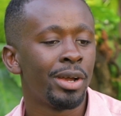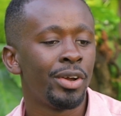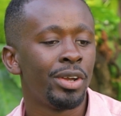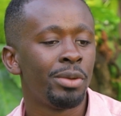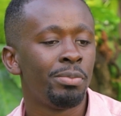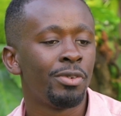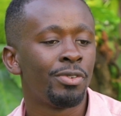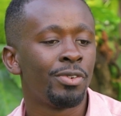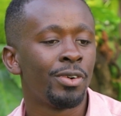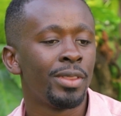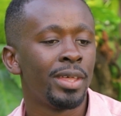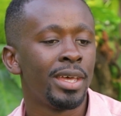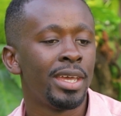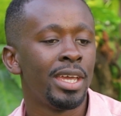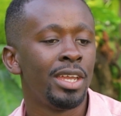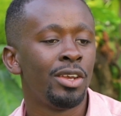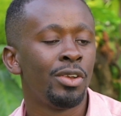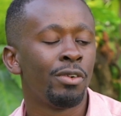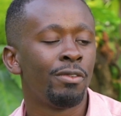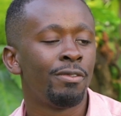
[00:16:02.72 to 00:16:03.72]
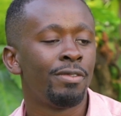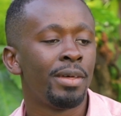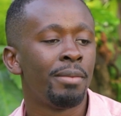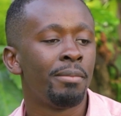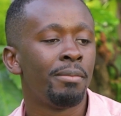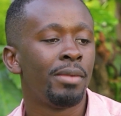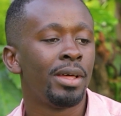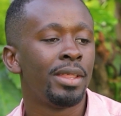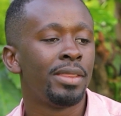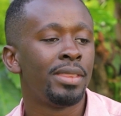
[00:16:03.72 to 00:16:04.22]
married before the end of
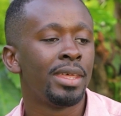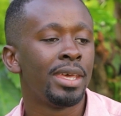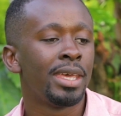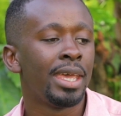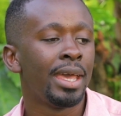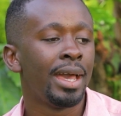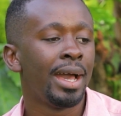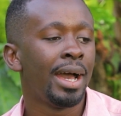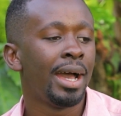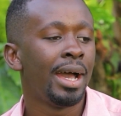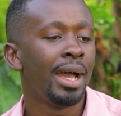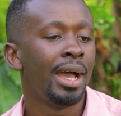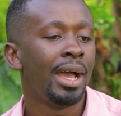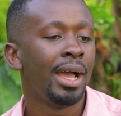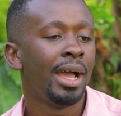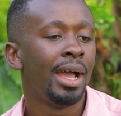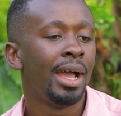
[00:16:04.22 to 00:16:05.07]
the year.